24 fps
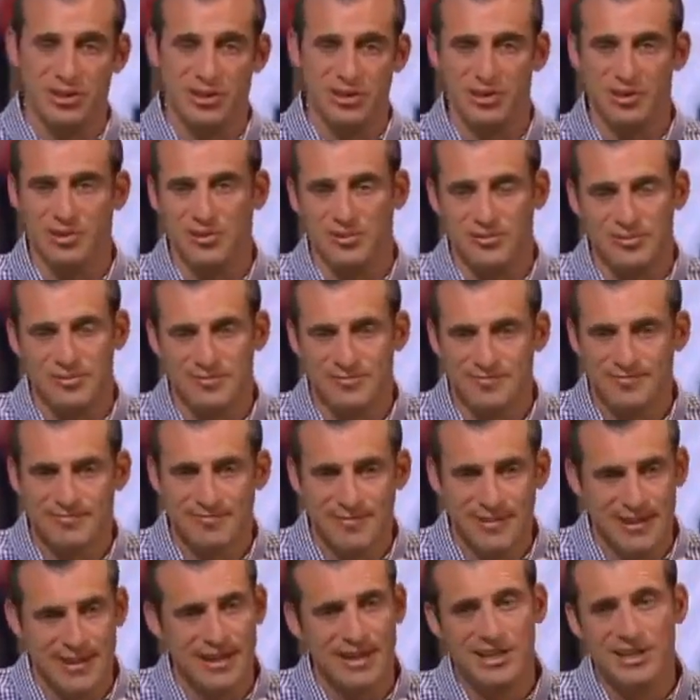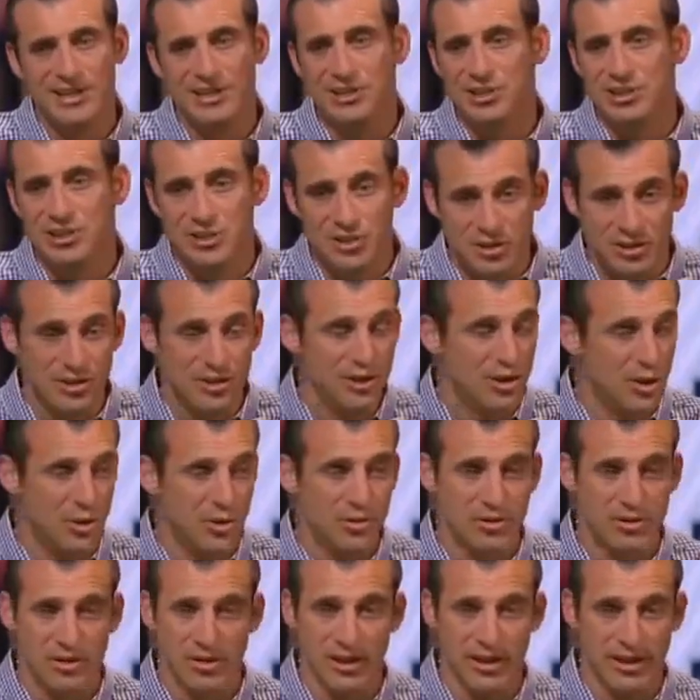do. He shouldn't go
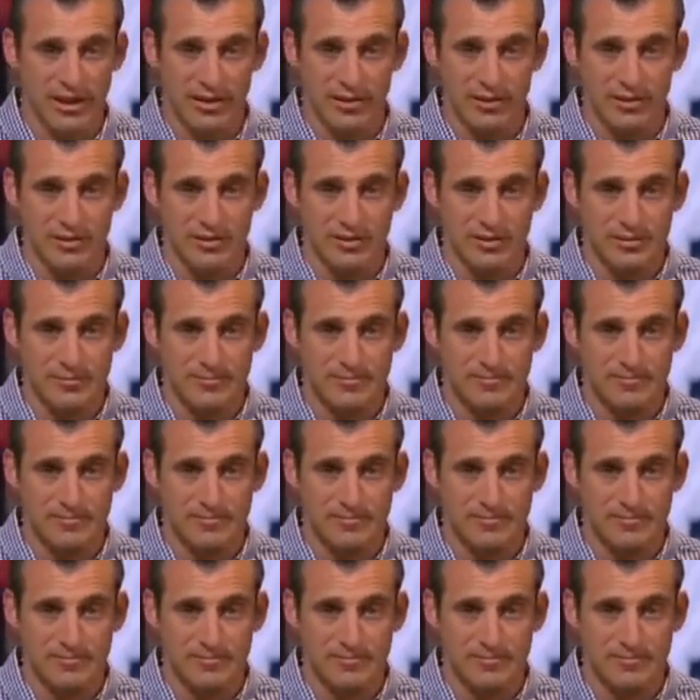to the Lakers,